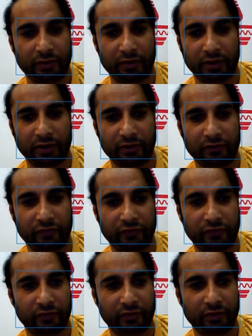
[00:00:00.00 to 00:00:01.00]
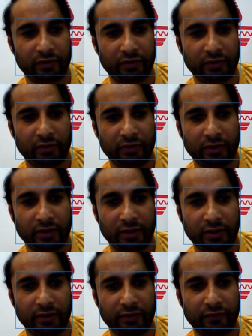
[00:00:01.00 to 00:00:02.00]
tags.
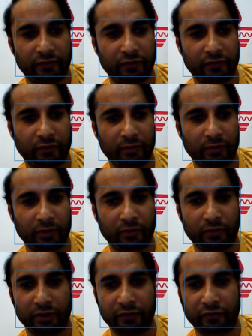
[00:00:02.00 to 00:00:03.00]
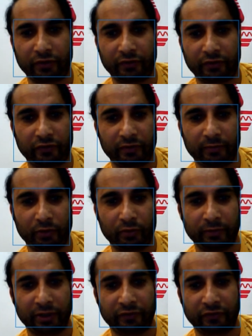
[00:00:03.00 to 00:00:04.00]
This is all about
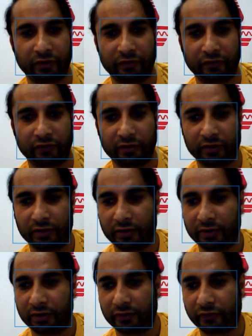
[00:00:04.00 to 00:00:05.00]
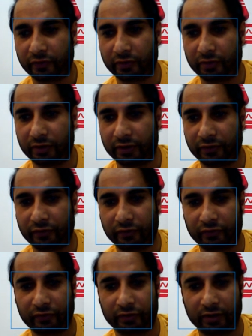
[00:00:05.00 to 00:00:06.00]
my instance. So I can
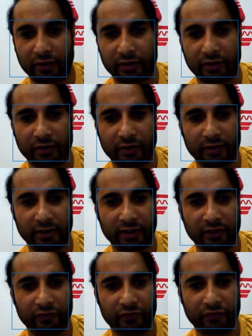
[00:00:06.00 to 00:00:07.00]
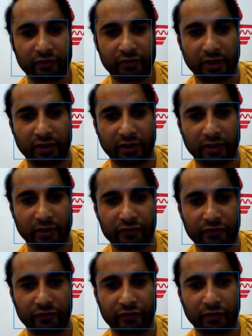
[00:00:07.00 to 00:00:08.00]
just click on launch, and I'll
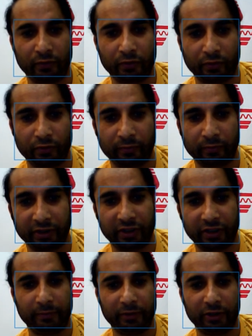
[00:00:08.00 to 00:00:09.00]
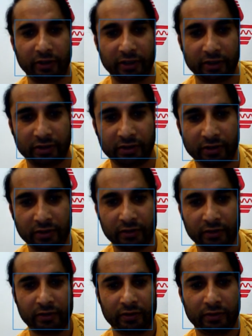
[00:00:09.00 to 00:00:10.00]
just download my key pair here.
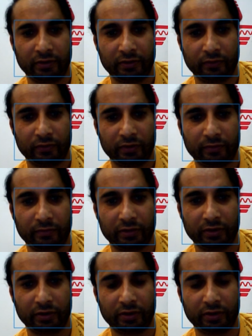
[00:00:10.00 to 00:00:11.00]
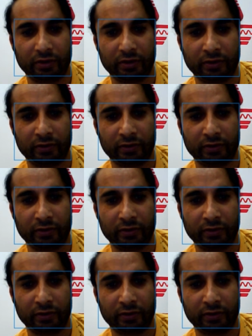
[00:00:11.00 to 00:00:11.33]
There,